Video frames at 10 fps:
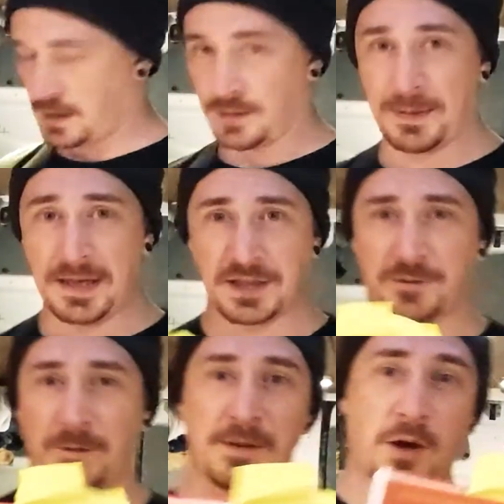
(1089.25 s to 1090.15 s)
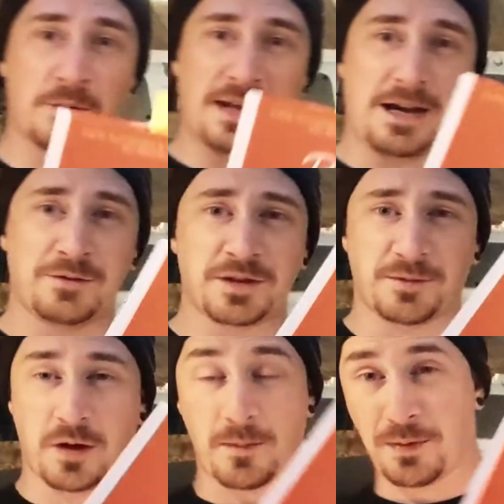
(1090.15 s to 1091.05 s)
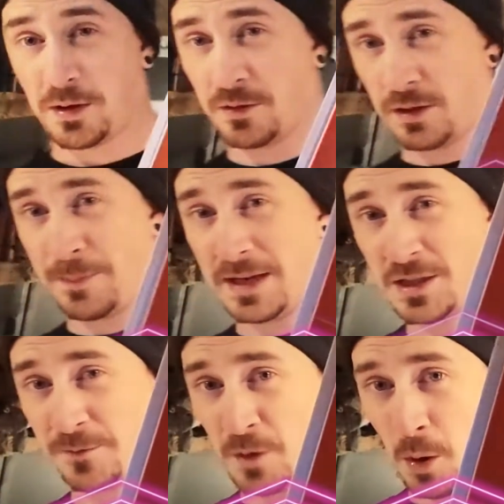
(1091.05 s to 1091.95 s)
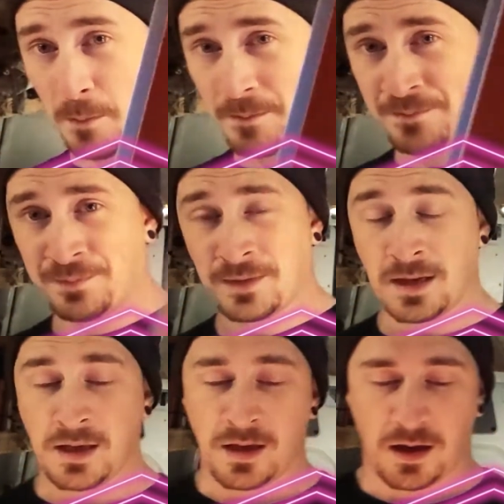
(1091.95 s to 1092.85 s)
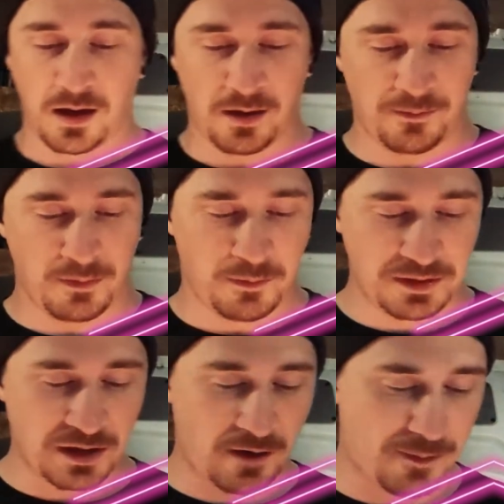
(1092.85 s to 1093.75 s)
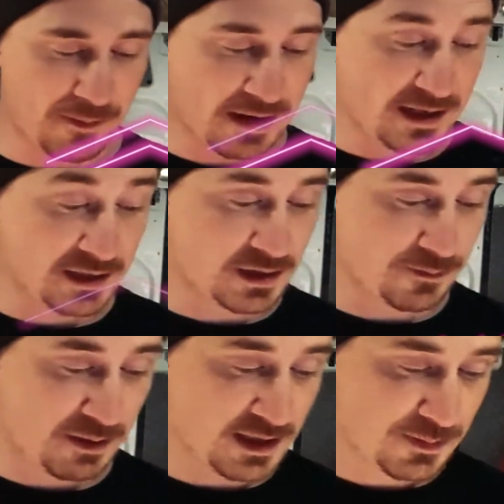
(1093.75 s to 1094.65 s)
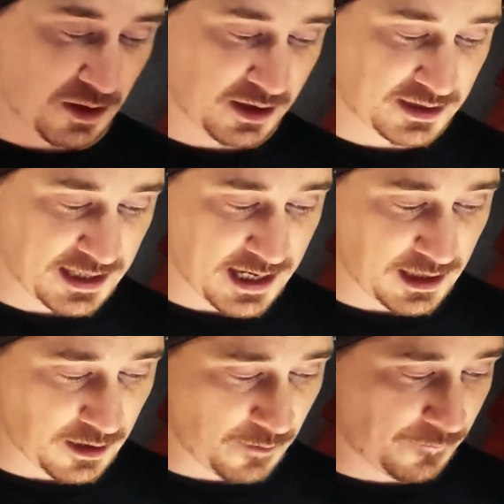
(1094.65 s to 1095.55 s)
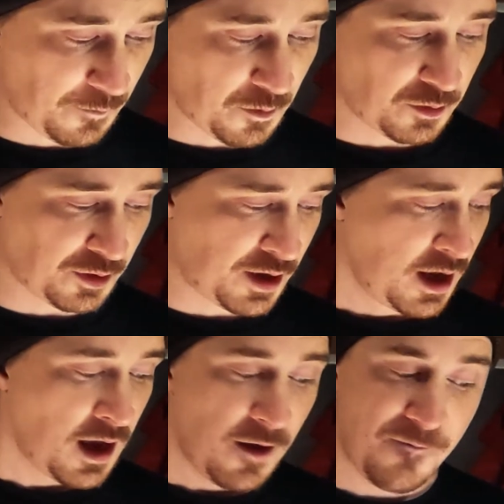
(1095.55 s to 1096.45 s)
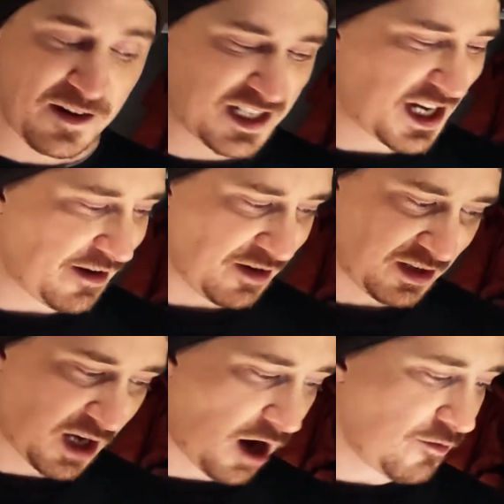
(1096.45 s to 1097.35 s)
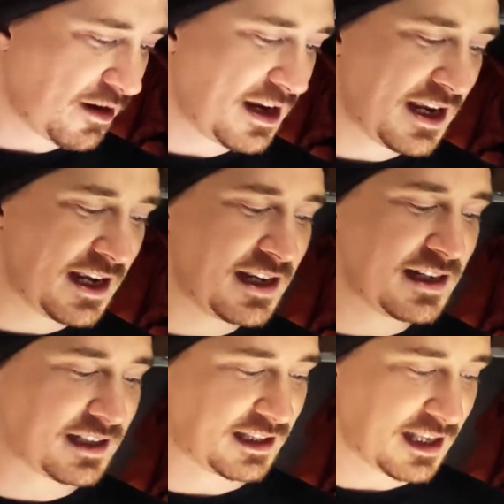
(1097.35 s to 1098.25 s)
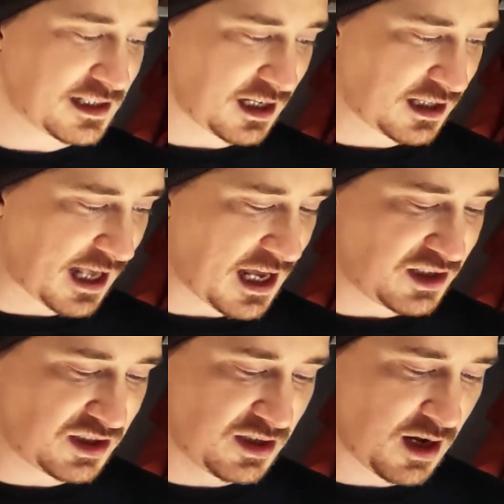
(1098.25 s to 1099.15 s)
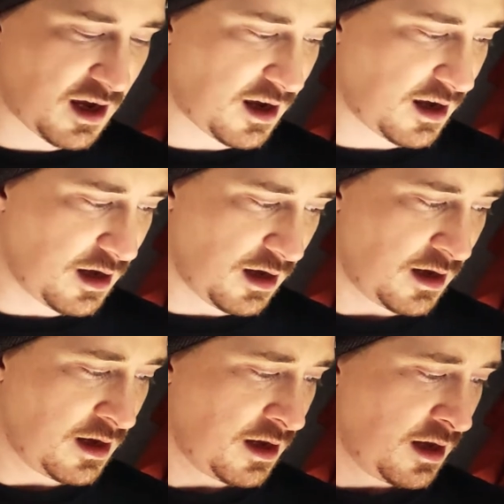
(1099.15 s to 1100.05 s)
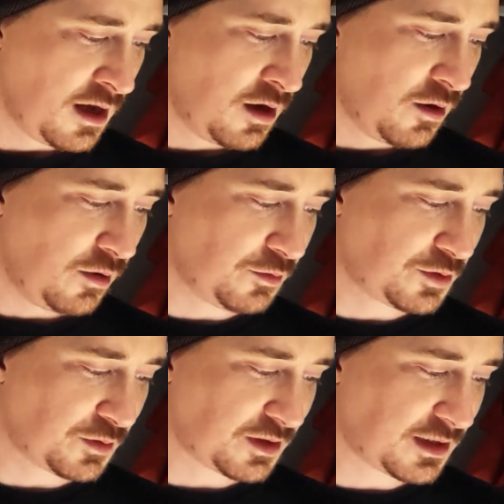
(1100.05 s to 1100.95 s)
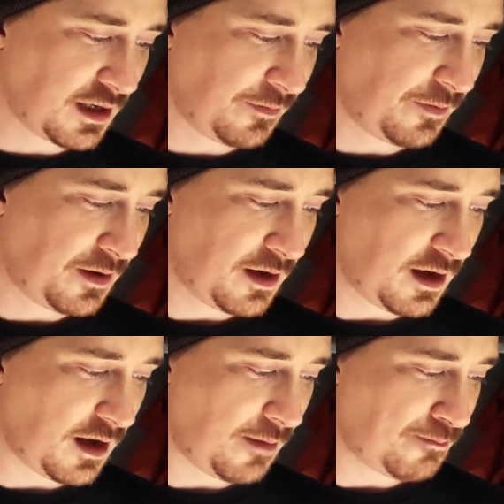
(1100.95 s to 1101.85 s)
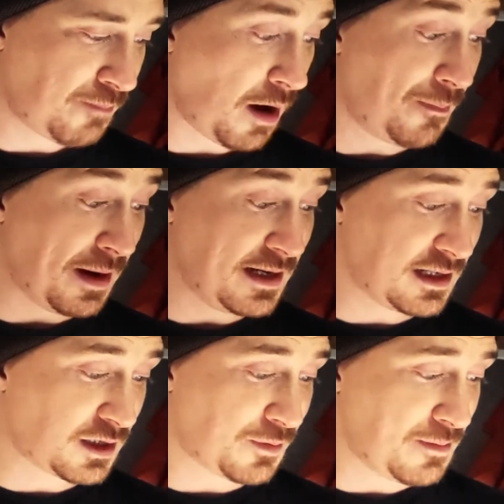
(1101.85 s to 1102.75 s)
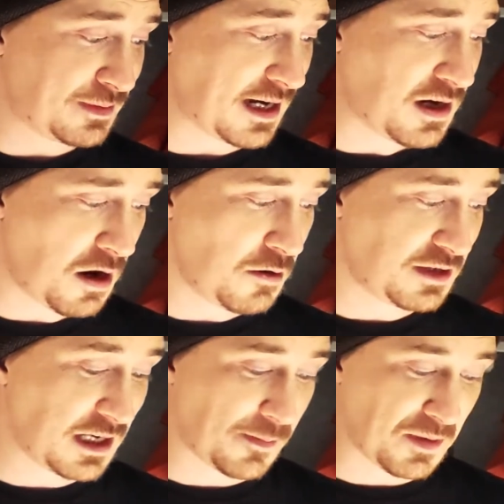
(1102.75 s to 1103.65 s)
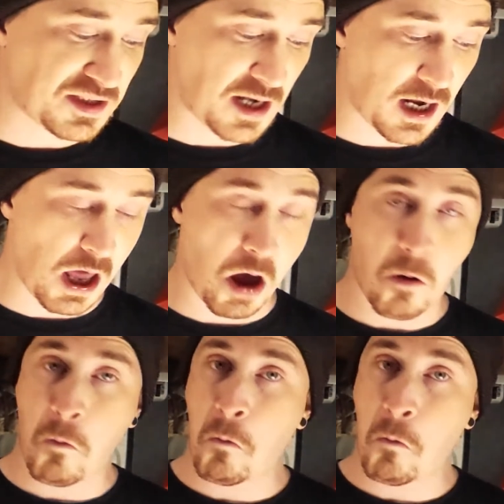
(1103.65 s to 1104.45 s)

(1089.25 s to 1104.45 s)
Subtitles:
pinched from the old house, I've got a book called The Pinch of Nom, which I've been making some place markers in for vegetarian curries and things like that. All sorts of stuff. Butter bean and sweet potato tikka masala.